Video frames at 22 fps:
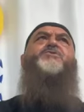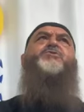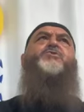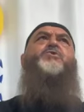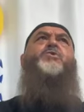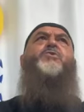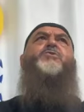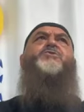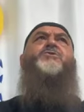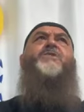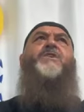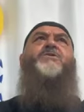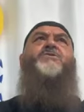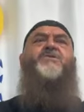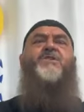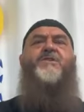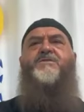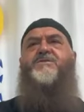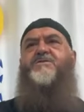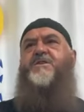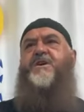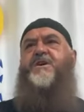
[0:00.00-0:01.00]
must do
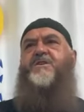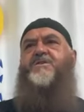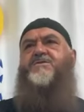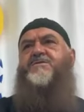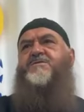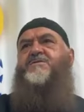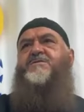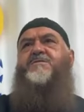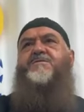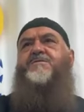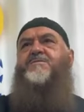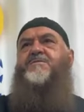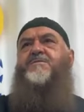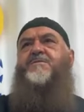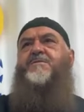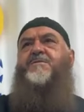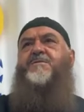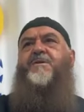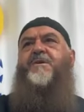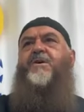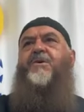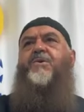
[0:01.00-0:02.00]
such and such.
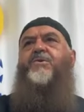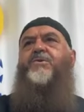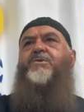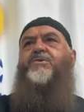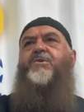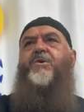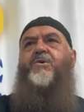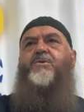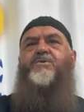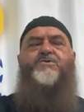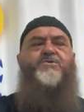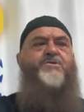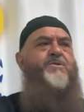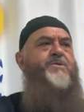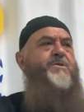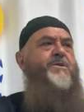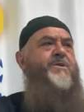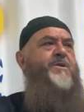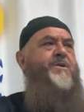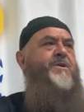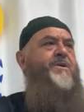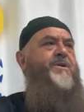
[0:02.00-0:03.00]
Now who told you?
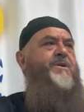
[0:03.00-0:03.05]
